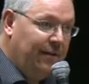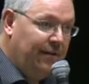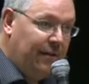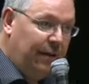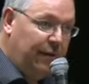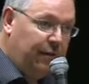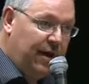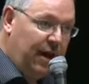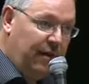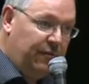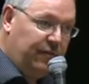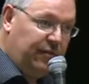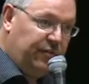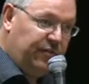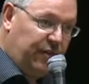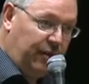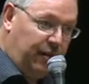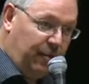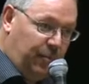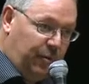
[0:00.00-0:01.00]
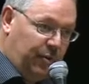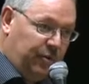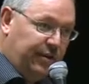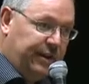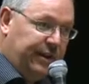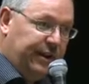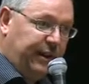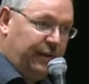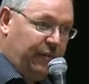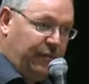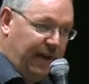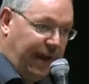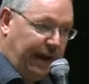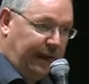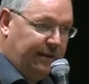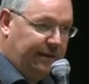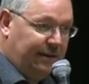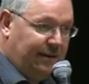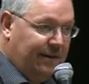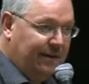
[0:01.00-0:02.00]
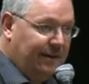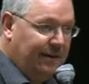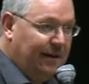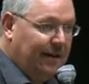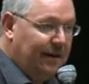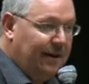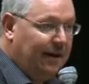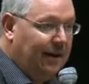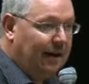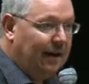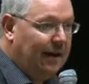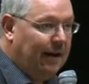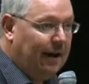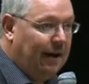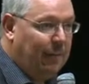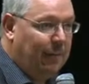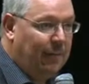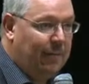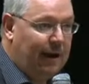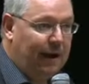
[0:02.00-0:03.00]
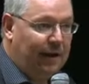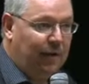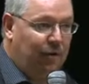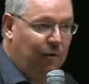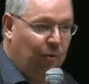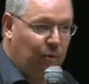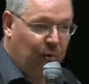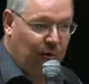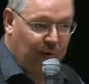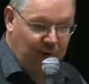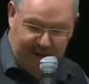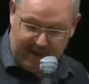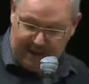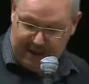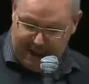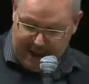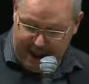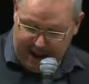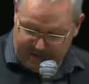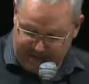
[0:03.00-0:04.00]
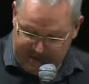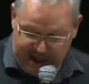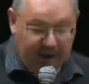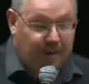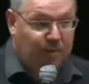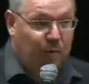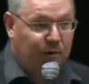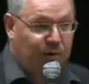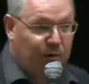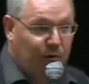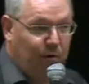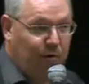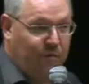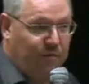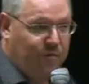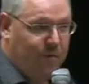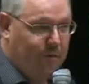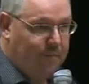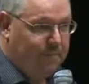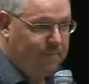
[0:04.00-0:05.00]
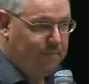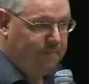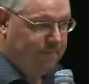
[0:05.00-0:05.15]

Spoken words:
Then you have a therapeutic effect and you have that what you look for.